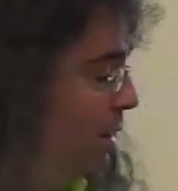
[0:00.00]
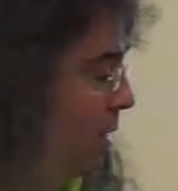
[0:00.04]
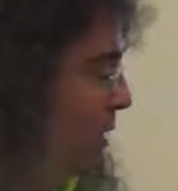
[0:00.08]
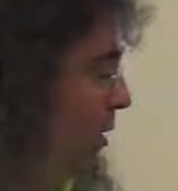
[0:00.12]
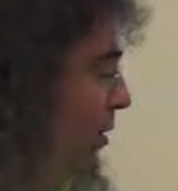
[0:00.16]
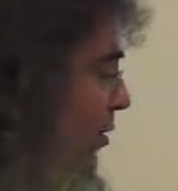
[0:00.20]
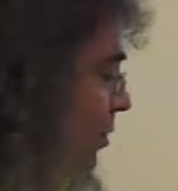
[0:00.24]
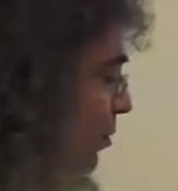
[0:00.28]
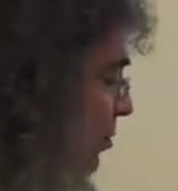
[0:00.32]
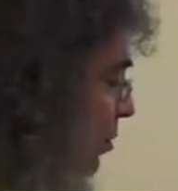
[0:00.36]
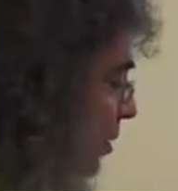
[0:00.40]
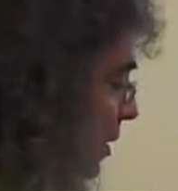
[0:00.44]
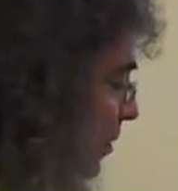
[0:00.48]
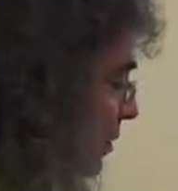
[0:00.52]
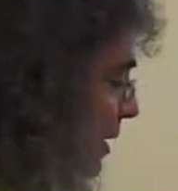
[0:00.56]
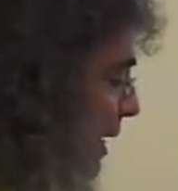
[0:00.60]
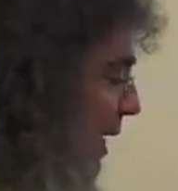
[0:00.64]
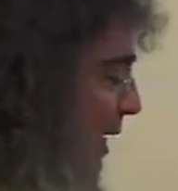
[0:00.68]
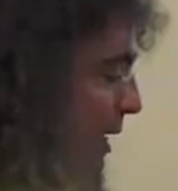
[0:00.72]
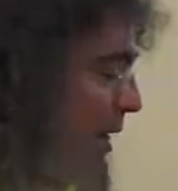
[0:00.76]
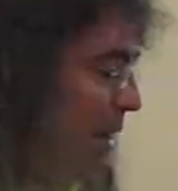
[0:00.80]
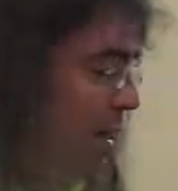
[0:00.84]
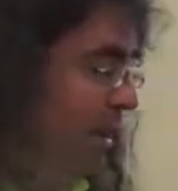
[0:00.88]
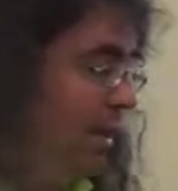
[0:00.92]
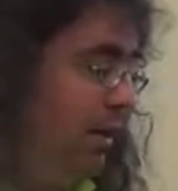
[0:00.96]
You know, so I've
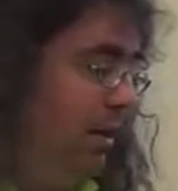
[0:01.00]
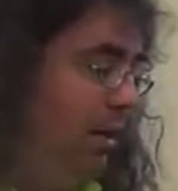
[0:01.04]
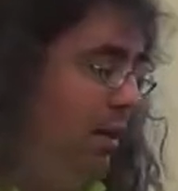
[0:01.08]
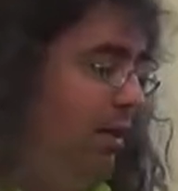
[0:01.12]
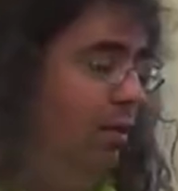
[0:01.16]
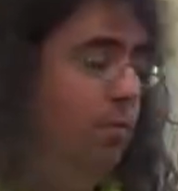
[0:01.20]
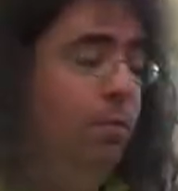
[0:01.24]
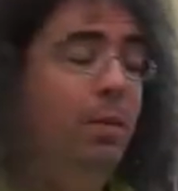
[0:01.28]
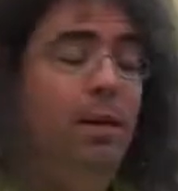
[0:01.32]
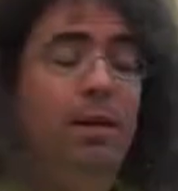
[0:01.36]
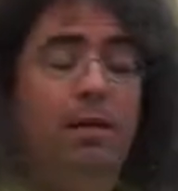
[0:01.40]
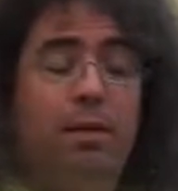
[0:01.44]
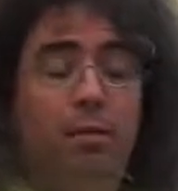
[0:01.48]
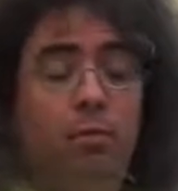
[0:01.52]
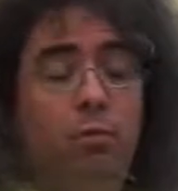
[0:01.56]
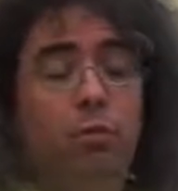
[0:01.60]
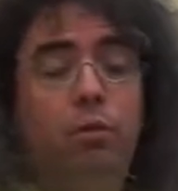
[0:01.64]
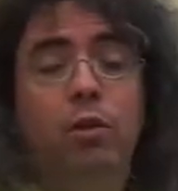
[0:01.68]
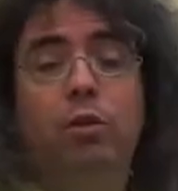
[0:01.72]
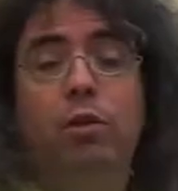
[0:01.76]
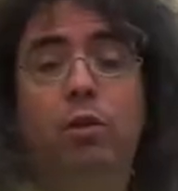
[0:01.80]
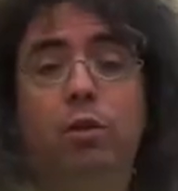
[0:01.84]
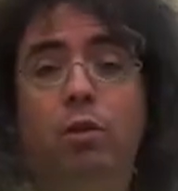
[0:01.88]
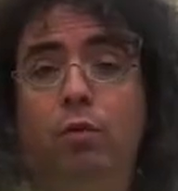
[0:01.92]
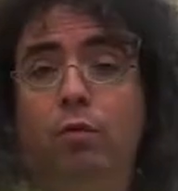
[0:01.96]
got, it's been
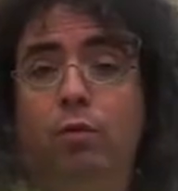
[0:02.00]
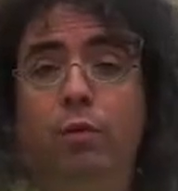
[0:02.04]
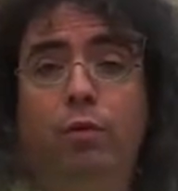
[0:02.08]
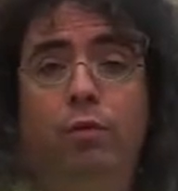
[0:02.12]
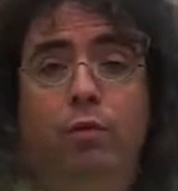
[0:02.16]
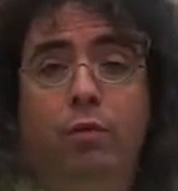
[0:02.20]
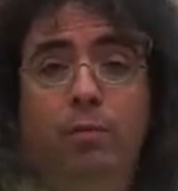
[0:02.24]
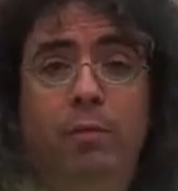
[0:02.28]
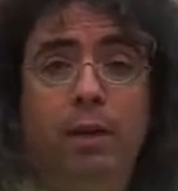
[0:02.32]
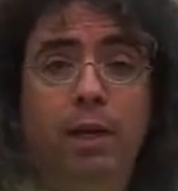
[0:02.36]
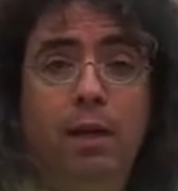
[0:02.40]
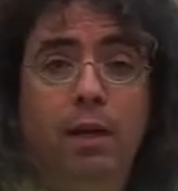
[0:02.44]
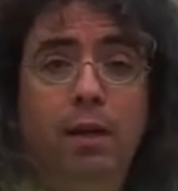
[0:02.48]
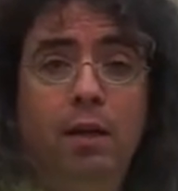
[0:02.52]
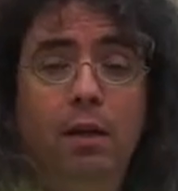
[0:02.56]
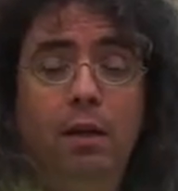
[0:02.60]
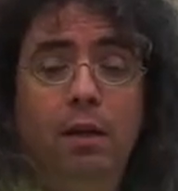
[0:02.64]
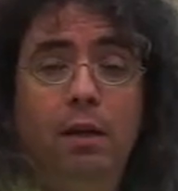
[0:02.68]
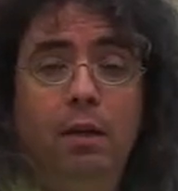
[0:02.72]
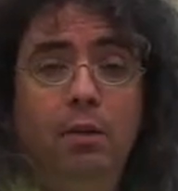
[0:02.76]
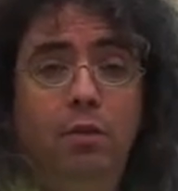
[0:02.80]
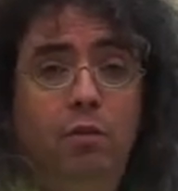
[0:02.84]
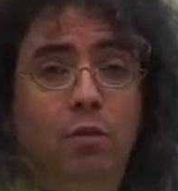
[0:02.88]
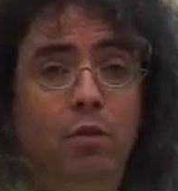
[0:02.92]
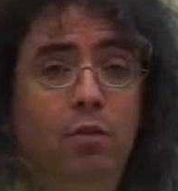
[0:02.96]
really useful for me
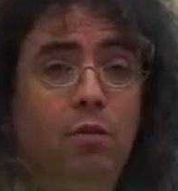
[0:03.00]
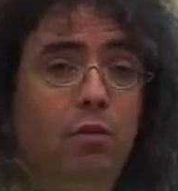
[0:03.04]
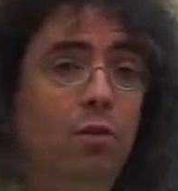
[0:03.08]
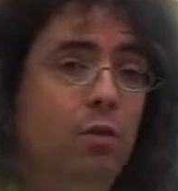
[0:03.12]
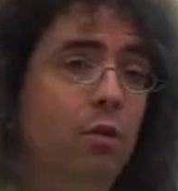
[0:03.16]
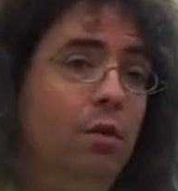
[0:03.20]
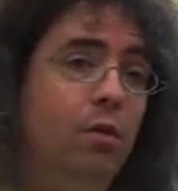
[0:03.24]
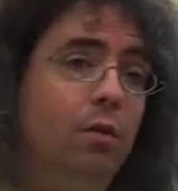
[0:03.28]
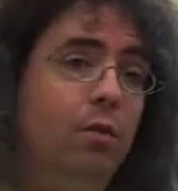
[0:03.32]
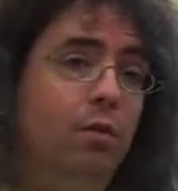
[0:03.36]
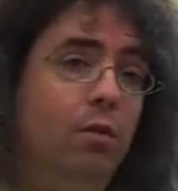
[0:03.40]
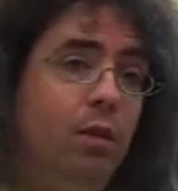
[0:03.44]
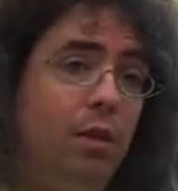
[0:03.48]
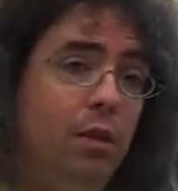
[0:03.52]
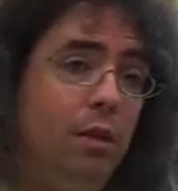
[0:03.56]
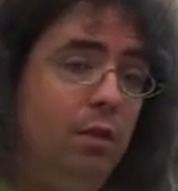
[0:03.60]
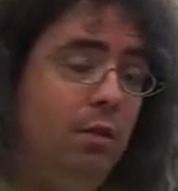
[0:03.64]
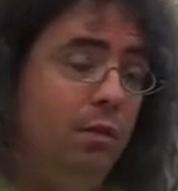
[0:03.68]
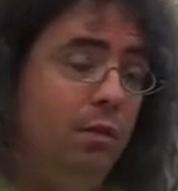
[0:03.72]
to sort of,